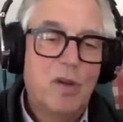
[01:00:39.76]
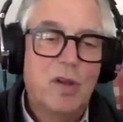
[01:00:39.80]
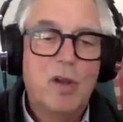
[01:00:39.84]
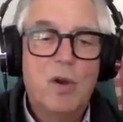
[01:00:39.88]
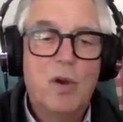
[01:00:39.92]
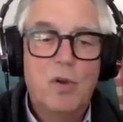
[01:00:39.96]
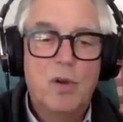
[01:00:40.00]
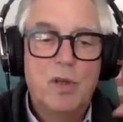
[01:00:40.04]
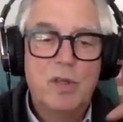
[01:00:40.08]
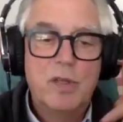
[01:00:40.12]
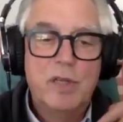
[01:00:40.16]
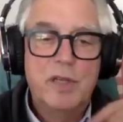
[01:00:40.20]

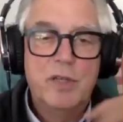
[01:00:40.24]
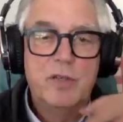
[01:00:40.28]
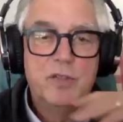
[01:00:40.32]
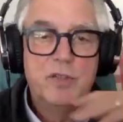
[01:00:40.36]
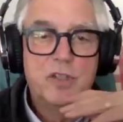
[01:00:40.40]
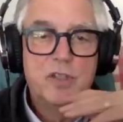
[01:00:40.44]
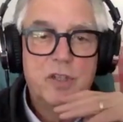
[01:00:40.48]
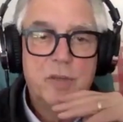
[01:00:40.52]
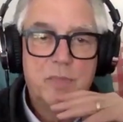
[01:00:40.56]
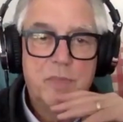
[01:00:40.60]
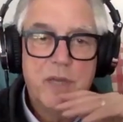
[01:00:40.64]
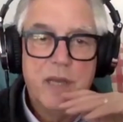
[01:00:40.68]

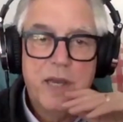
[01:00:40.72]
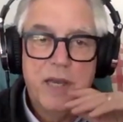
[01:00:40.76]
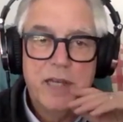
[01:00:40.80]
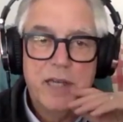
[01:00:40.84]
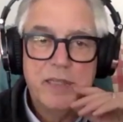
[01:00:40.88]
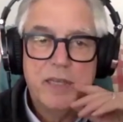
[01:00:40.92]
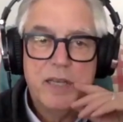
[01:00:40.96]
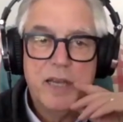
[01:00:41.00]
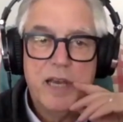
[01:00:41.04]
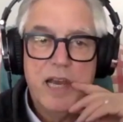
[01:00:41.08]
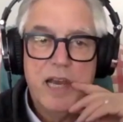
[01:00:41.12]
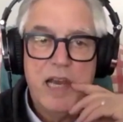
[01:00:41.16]

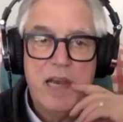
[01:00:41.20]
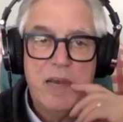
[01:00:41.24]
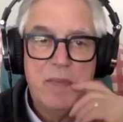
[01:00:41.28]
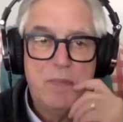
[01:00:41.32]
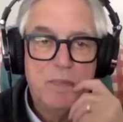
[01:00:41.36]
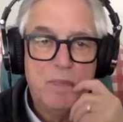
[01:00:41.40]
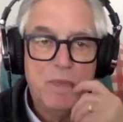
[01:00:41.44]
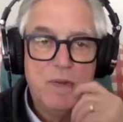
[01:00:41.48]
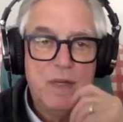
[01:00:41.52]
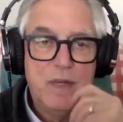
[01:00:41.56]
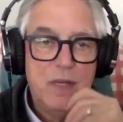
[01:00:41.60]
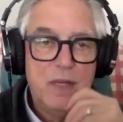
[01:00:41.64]

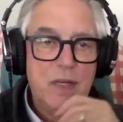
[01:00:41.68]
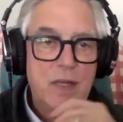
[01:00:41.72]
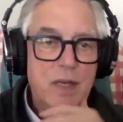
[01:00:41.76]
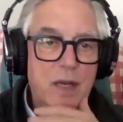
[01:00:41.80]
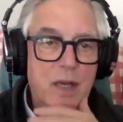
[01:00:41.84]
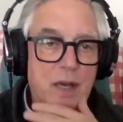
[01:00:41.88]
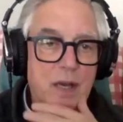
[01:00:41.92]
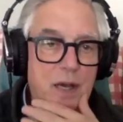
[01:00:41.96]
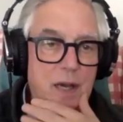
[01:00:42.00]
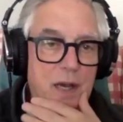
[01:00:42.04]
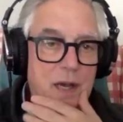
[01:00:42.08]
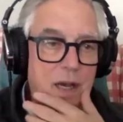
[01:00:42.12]
conantleadership.com.
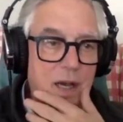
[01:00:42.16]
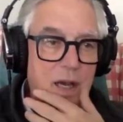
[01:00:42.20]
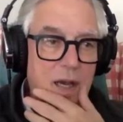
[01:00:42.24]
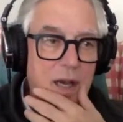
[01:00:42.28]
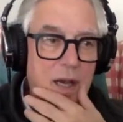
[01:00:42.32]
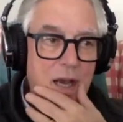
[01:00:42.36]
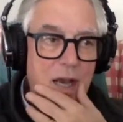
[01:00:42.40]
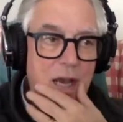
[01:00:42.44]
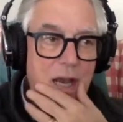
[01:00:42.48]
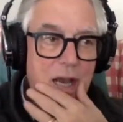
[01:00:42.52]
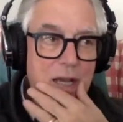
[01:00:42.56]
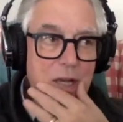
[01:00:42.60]

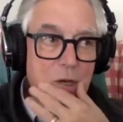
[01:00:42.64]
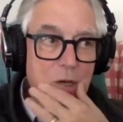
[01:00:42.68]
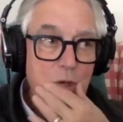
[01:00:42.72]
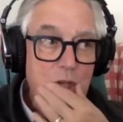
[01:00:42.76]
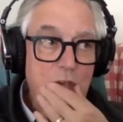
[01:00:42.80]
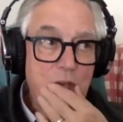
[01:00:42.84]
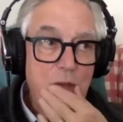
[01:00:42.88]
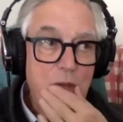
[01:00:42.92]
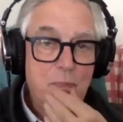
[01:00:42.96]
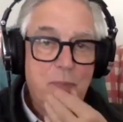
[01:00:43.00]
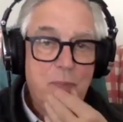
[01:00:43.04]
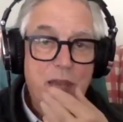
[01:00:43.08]
Uh, I
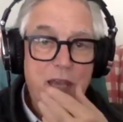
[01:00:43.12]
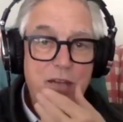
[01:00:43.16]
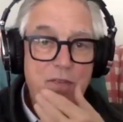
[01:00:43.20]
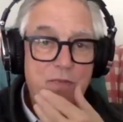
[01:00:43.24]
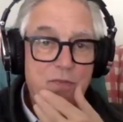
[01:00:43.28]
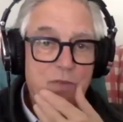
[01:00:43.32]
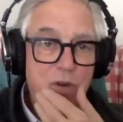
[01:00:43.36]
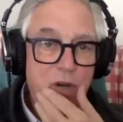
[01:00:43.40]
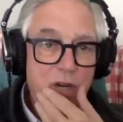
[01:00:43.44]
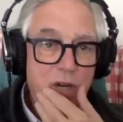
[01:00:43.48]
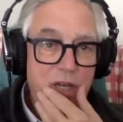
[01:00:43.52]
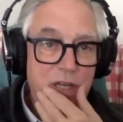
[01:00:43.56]
don't get
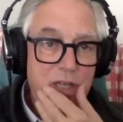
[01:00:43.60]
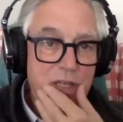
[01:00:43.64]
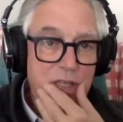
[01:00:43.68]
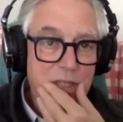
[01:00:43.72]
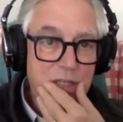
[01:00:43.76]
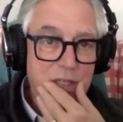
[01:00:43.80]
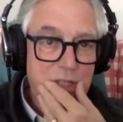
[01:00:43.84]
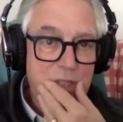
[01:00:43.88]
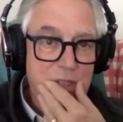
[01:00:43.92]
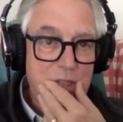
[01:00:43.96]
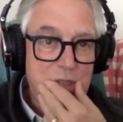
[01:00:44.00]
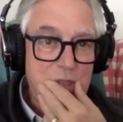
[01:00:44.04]
paid for any
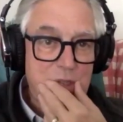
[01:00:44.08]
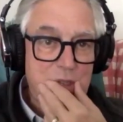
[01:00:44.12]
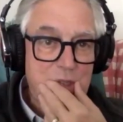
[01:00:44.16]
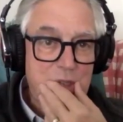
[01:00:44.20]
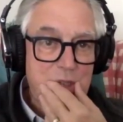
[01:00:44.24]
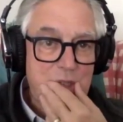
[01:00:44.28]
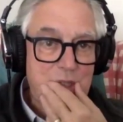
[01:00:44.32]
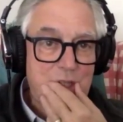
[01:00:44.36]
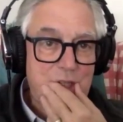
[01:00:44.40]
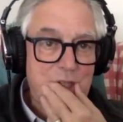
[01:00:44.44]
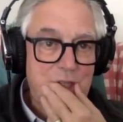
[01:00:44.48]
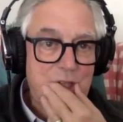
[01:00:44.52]
of this.
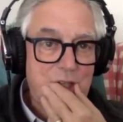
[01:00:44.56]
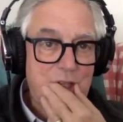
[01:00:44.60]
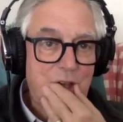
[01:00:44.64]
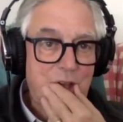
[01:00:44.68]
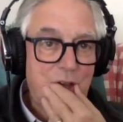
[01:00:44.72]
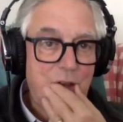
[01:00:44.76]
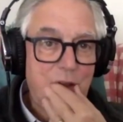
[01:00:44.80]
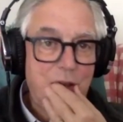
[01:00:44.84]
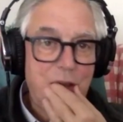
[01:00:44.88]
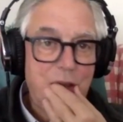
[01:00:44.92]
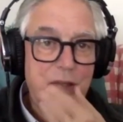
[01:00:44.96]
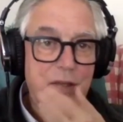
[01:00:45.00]

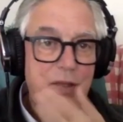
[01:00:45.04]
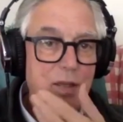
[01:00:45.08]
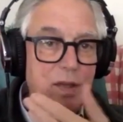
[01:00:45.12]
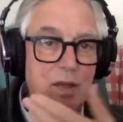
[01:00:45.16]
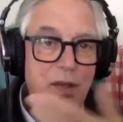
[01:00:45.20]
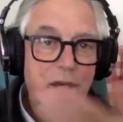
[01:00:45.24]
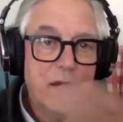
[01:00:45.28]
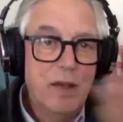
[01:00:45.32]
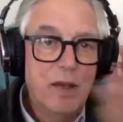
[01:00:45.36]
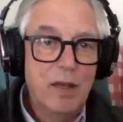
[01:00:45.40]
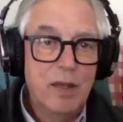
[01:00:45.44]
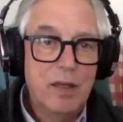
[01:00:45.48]
I,
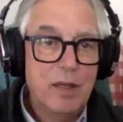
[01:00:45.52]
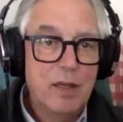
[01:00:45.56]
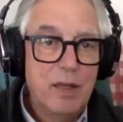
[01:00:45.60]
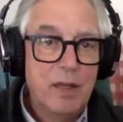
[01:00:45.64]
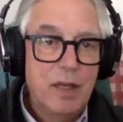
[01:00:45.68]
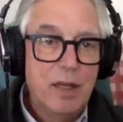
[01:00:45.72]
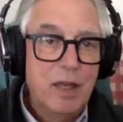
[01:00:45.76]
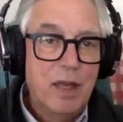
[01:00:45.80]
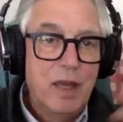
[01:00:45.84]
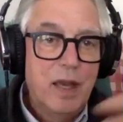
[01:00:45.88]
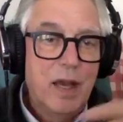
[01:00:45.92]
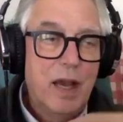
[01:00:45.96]
uh,
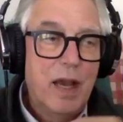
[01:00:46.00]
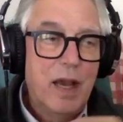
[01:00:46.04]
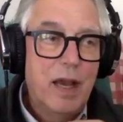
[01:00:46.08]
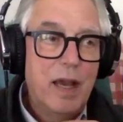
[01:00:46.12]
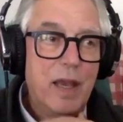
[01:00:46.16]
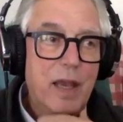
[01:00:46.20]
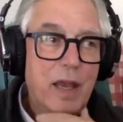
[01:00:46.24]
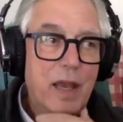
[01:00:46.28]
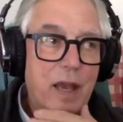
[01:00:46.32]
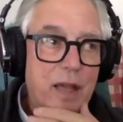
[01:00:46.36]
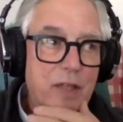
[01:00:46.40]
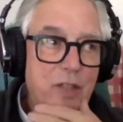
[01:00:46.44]

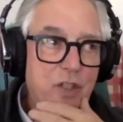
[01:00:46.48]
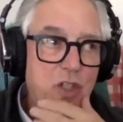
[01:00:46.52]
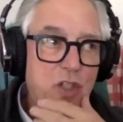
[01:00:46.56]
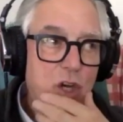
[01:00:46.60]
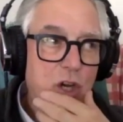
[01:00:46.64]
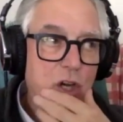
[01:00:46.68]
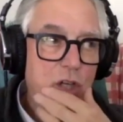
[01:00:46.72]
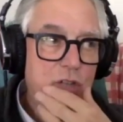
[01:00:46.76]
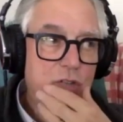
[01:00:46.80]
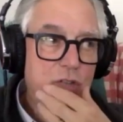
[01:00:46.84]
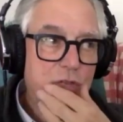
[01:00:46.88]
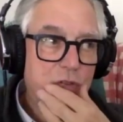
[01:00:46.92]
I, I
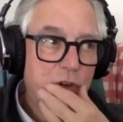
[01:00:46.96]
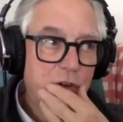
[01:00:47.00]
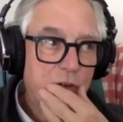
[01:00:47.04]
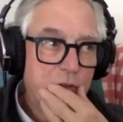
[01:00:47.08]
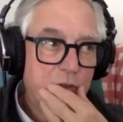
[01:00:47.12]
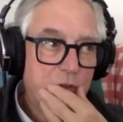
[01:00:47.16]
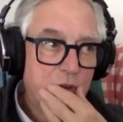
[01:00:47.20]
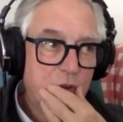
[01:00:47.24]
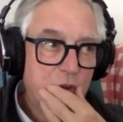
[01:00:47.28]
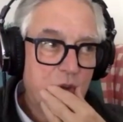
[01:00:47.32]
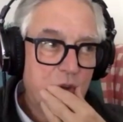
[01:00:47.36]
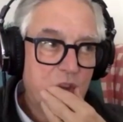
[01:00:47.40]
charge for
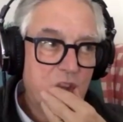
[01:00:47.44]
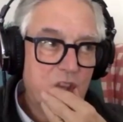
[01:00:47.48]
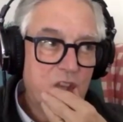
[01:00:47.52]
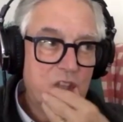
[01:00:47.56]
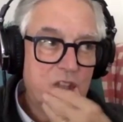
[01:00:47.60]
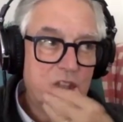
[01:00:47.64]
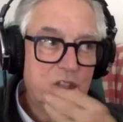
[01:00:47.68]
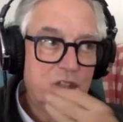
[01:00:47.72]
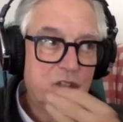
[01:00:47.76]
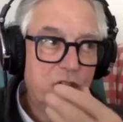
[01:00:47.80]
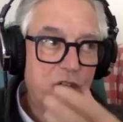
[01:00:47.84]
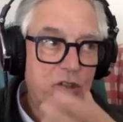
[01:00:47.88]
a few
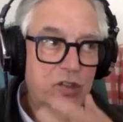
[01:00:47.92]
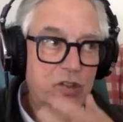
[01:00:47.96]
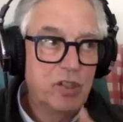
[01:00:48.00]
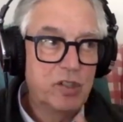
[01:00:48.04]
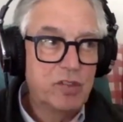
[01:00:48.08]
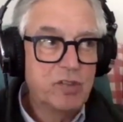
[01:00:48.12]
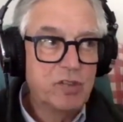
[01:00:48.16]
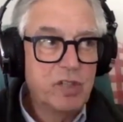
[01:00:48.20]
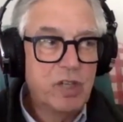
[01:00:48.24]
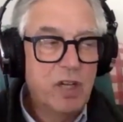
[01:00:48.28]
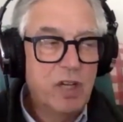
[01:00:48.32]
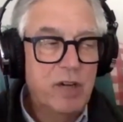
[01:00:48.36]
things to
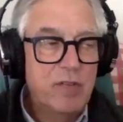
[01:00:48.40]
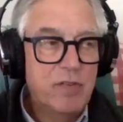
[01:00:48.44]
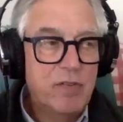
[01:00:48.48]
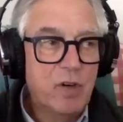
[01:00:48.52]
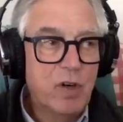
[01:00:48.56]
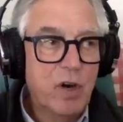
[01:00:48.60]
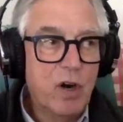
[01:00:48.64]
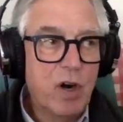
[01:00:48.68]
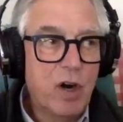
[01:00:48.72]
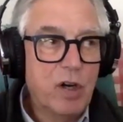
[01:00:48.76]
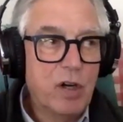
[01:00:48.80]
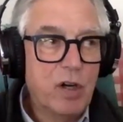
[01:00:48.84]
just
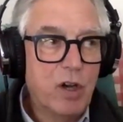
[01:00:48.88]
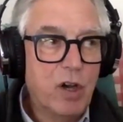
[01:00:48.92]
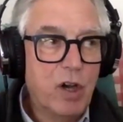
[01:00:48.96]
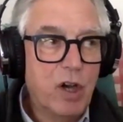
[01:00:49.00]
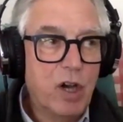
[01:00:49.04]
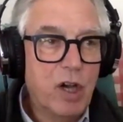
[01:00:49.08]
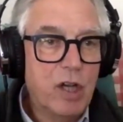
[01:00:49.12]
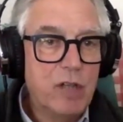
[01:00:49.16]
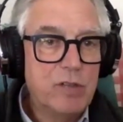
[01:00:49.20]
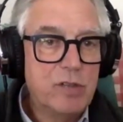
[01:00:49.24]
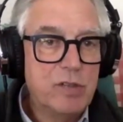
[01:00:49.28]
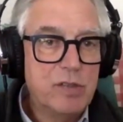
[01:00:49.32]
cover our
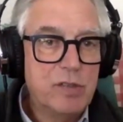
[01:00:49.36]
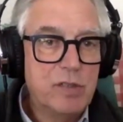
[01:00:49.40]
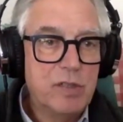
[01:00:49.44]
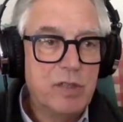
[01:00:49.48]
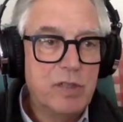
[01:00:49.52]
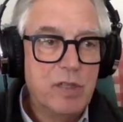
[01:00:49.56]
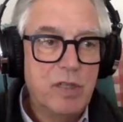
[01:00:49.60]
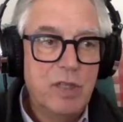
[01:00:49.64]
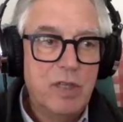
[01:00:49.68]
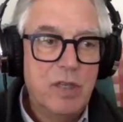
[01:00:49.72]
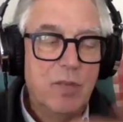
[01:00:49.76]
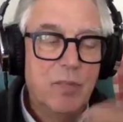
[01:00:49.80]
cost,
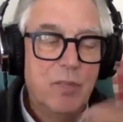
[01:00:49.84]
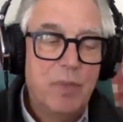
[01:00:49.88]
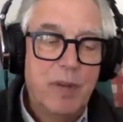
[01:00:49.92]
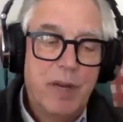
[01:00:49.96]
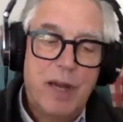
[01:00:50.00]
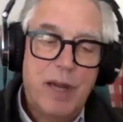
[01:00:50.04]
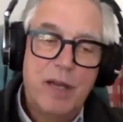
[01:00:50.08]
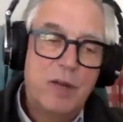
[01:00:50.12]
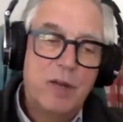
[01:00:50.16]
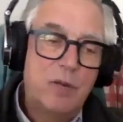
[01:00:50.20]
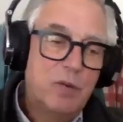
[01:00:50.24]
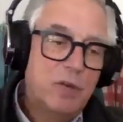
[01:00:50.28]

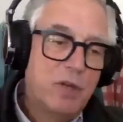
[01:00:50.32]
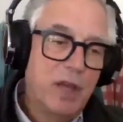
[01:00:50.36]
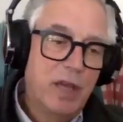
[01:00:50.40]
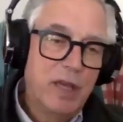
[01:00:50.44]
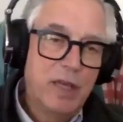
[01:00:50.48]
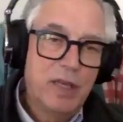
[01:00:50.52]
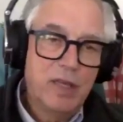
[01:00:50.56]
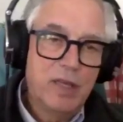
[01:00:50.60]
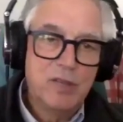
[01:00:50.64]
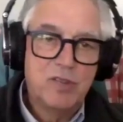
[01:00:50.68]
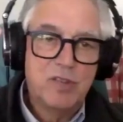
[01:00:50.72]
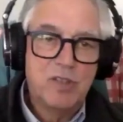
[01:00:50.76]
but I don't
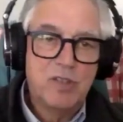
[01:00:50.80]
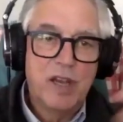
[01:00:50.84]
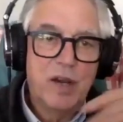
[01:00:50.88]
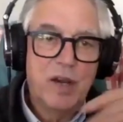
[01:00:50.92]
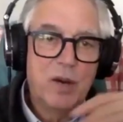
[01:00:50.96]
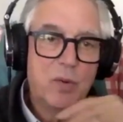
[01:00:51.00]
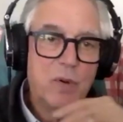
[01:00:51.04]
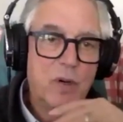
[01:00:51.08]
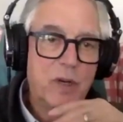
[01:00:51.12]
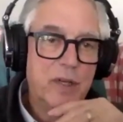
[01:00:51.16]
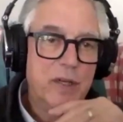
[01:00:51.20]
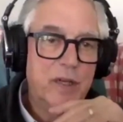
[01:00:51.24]
take a
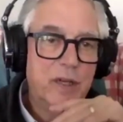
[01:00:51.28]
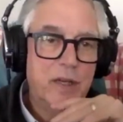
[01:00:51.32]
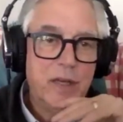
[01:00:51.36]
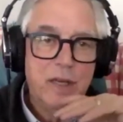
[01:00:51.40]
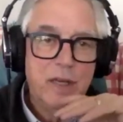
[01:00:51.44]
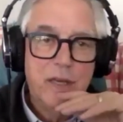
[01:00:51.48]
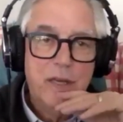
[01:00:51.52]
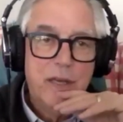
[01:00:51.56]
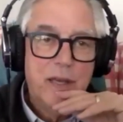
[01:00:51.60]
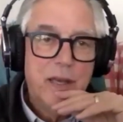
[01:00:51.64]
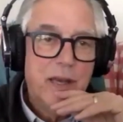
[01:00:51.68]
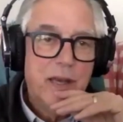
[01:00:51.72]
salary.
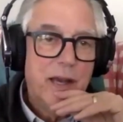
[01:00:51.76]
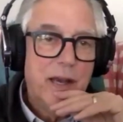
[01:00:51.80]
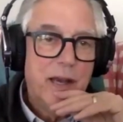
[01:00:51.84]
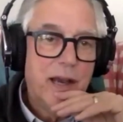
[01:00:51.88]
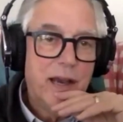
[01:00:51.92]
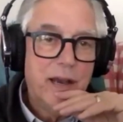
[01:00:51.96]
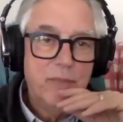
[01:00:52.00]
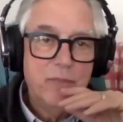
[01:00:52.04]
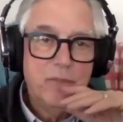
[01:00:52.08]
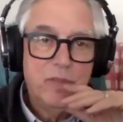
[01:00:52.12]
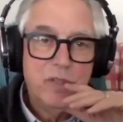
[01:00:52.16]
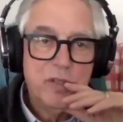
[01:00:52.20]

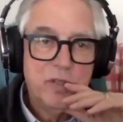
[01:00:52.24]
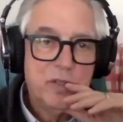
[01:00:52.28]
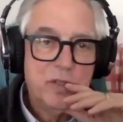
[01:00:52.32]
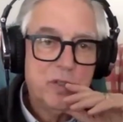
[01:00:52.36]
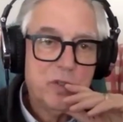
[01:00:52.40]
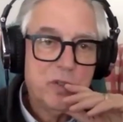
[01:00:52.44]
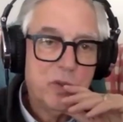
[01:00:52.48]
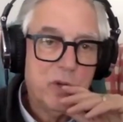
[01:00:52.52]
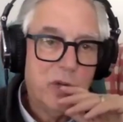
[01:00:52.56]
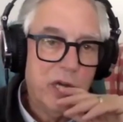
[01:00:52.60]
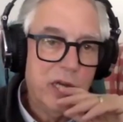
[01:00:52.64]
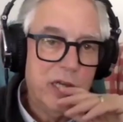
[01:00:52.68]
I'm
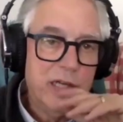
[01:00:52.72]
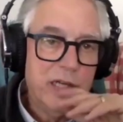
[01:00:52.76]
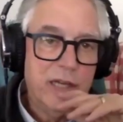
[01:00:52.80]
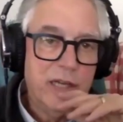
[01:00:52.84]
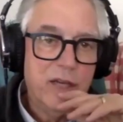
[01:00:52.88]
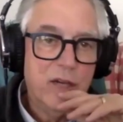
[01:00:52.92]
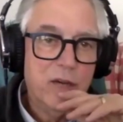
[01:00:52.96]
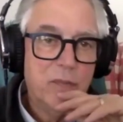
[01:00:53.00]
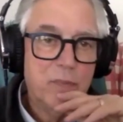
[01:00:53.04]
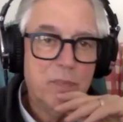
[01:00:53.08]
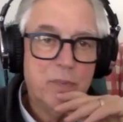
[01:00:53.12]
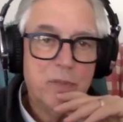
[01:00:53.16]
just trying to
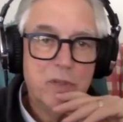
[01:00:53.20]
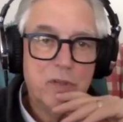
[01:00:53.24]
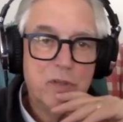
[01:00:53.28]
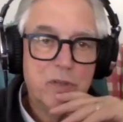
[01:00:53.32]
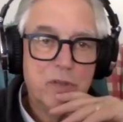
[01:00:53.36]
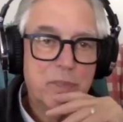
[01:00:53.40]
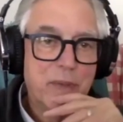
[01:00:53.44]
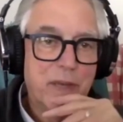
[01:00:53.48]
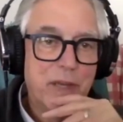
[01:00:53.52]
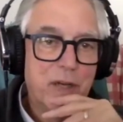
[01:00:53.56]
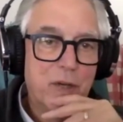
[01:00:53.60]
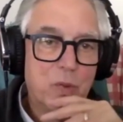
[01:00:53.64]
help
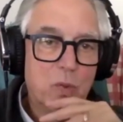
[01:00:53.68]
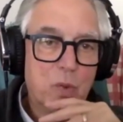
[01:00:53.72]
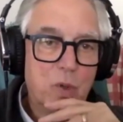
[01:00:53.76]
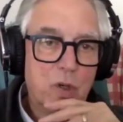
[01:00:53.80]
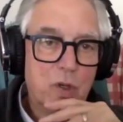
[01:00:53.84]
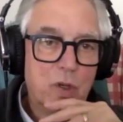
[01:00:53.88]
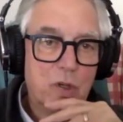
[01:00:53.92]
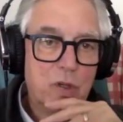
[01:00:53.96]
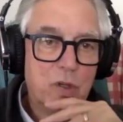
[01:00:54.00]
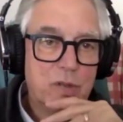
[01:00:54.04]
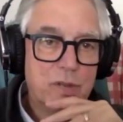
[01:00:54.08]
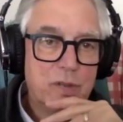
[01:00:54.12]
build a better
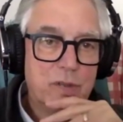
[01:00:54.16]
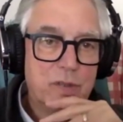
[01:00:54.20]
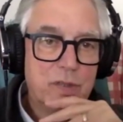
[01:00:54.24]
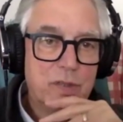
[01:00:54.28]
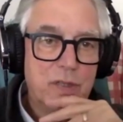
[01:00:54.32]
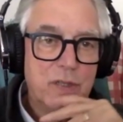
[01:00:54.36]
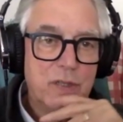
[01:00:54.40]
world,